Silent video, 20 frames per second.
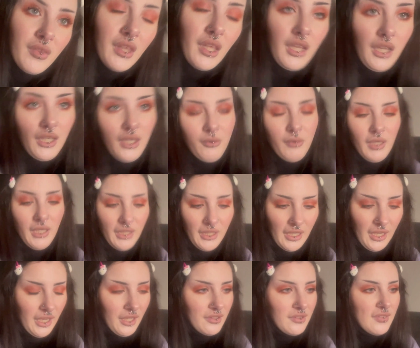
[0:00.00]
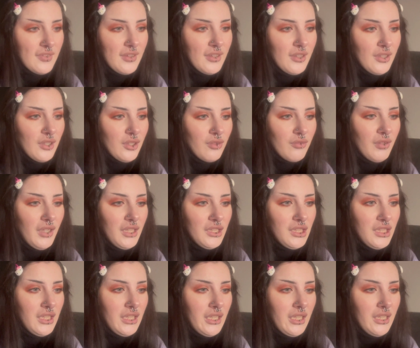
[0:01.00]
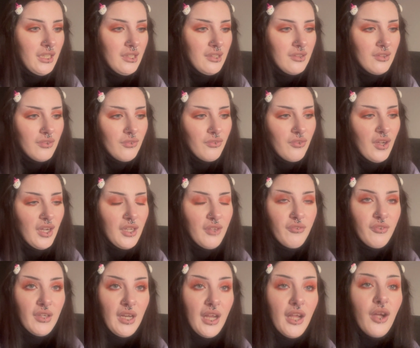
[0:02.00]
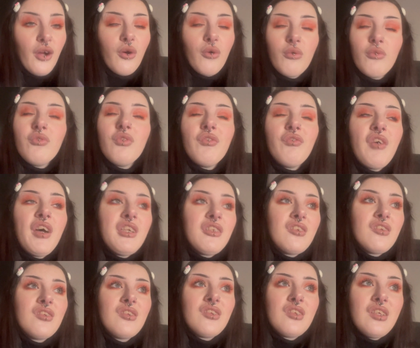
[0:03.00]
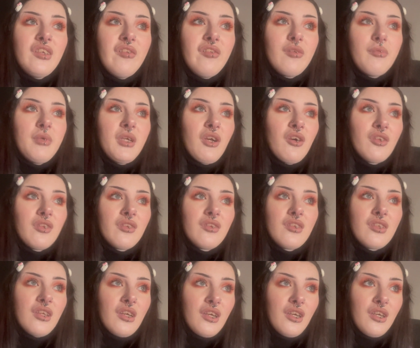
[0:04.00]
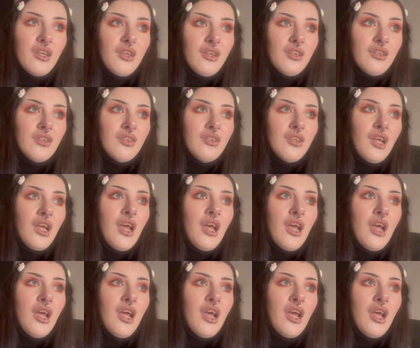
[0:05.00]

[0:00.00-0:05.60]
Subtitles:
Anyway, yeah, so Reggie is fine for now. The vet doesn't seem to be concerned.